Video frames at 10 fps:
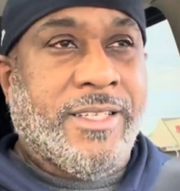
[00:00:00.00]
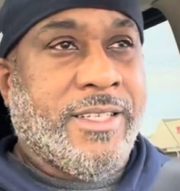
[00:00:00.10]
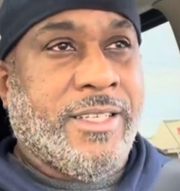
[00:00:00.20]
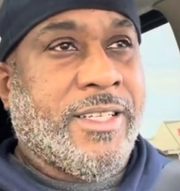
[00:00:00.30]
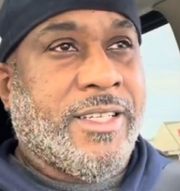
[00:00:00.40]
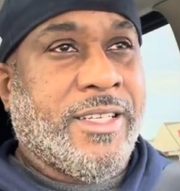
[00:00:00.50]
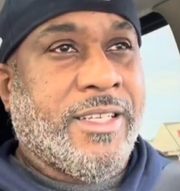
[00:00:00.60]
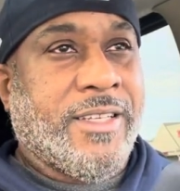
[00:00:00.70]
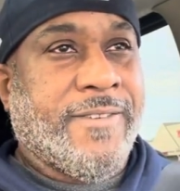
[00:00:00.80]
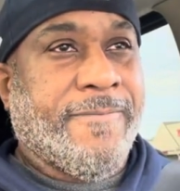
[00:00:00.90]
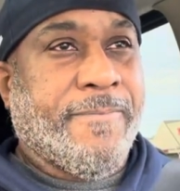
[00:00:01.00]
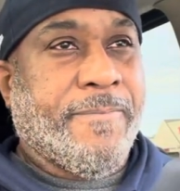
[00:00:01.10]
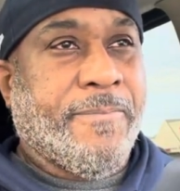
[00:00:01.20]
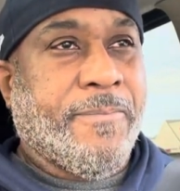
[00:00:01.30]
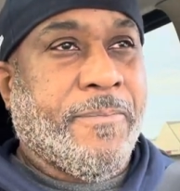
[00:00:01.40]

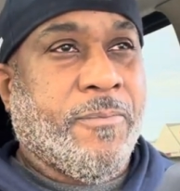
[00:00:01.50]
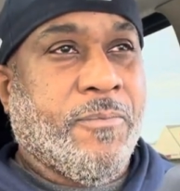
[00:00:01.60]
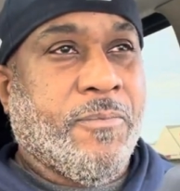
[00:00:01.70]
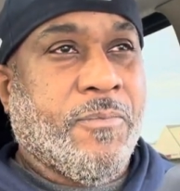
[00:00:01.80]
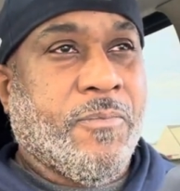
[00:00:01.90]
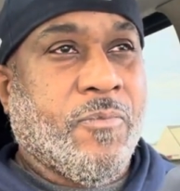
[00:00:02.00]
[no speech]